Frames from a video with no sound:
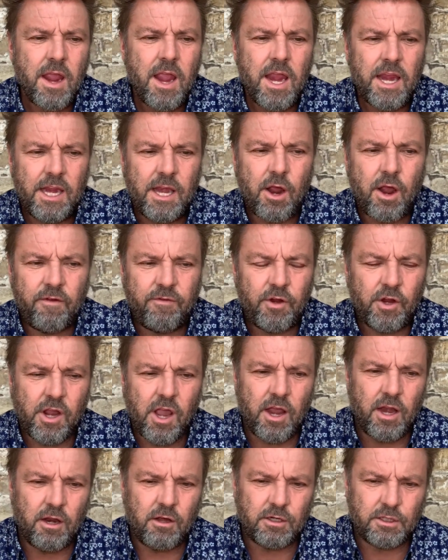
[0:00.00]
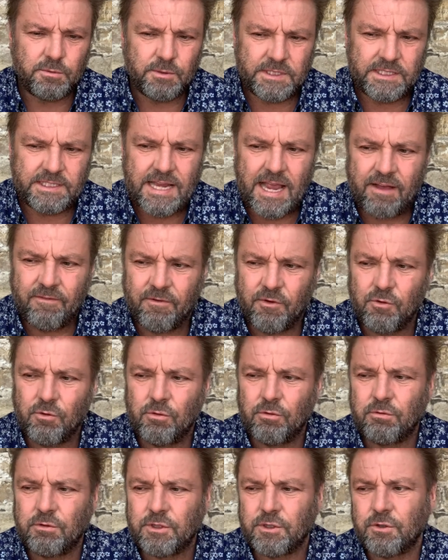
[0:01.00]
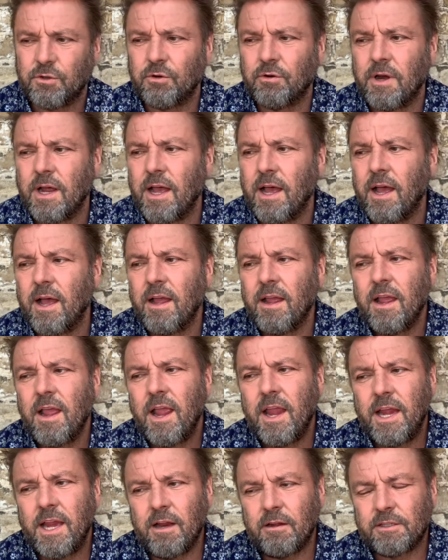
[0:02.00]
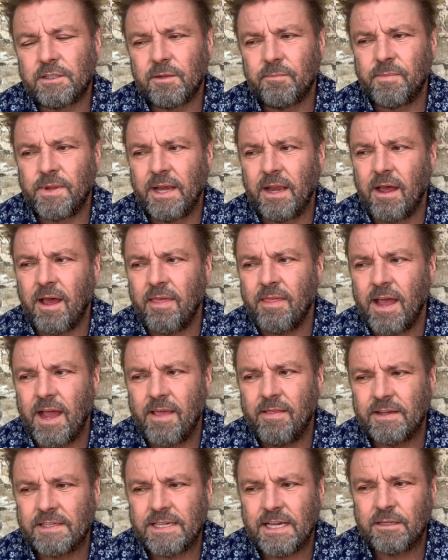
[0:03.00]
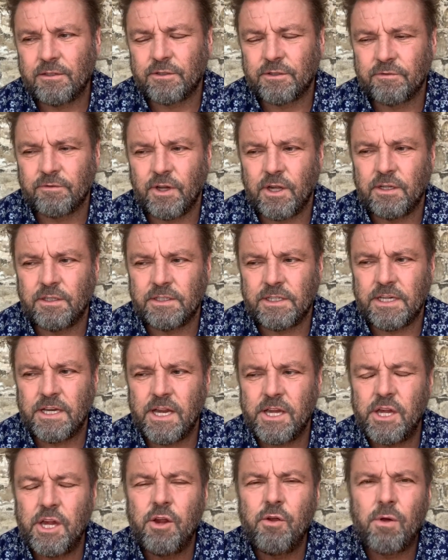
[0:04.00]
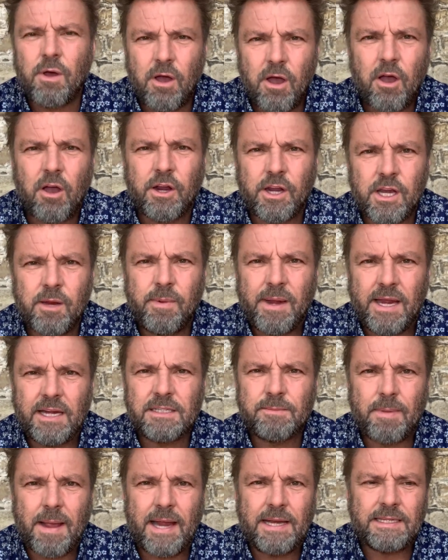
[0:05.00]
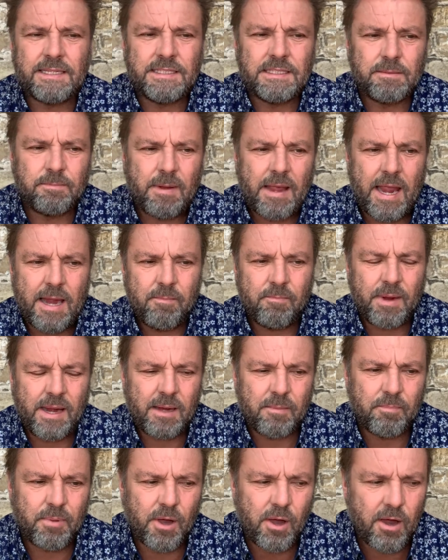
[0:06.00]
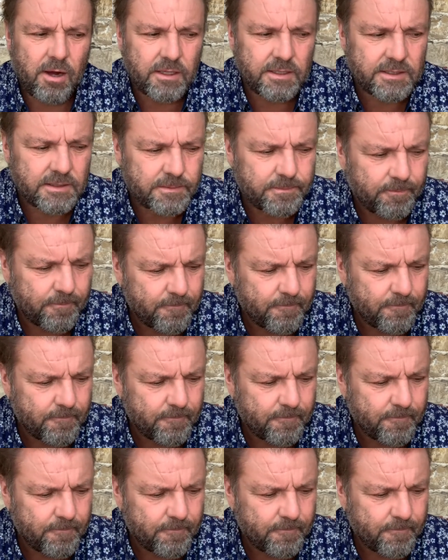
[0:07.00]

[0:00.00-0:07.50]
you know, if you're going along to a Savills or a, you know, something like that in the centre of London, then you are going to be expecting to pay big bucks.